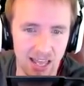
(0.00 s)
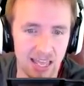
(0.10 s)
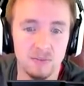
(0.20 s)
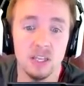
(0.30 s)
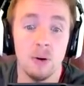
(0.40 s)

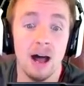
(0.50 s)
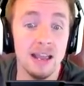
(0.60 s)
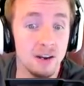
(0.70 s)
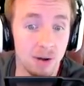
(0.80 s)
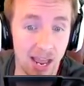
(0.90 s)
Even though
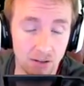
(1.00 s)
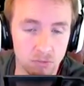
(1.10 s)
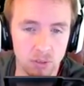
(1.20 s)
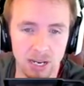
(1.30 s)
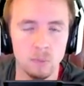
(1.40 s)
I don't have
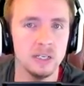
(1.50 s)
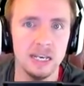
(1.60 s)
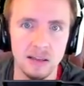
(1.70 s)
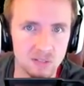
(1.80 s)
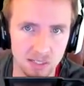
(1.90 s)
one, I would
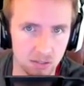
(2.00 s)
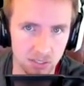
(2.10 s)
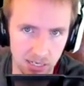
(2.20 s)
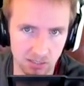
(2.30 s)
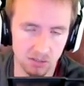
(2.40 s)
never sell
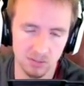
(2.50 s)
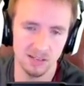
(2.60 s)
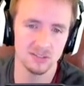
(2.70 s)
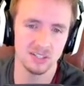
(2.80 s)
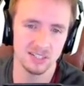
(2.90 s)
the SU
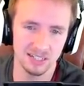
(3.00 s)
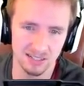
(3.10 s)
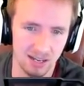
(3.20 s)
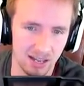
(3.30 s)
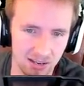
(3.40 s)

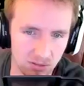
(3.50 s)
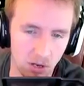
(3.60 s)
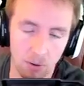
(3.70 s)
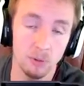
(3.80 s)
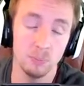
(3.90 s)
76i. Even
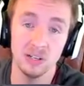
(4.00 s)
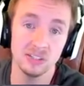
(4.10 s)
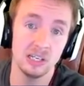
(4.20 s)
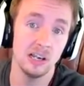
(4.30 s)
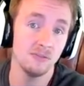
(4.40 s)
though I would
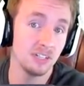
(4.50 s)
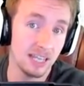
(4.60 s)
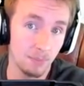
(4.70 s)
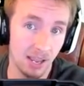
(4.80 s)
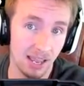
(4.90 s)
personally love to
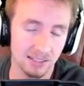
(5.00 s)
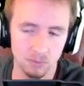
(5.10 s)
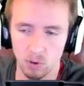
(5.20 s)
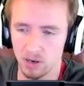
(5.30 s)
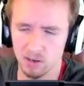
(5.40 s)
get my hands
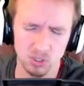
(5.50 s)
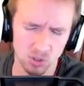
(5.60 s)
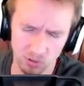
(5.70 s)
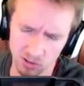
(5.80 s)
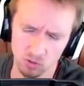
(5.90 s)
on one, I'm
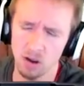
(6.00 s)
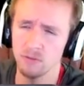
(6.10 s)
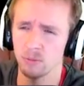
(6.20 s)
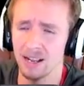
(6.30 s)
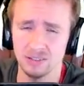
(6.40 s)
sure I'd drive
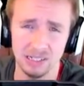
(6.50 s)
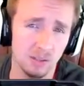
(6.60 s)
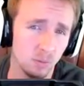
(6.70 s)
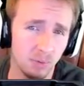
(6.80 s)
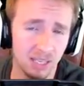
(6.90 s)
around a
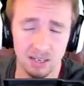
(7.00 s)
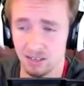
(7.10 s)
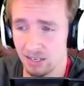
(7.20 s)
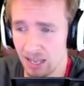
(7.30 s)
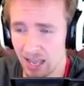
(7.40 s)
little bit
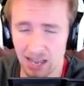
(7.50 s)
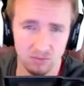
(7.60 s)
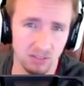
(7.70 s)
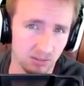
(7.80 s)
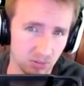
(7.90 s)
and
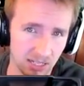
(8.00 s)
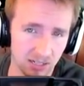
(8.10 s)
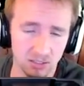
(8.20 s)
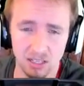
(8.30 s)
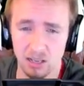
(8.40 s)
have a little
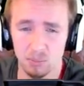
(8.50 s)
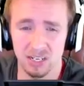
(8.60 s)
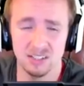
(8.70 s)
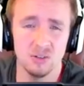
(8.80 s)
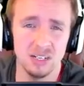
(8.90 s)
giggle, but
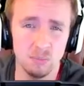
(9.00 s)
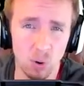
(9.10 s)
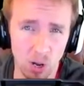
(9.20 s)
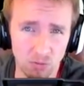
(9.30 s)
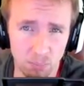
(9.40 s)
I don't need
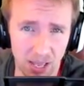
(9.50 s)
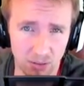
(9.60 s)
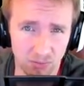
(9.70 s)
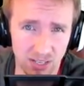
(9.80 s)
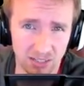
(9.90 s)
more
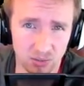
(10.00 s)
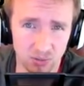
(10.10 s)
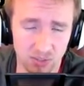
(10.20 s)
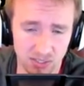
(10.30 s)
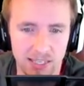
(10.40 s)
overpowered vehicles.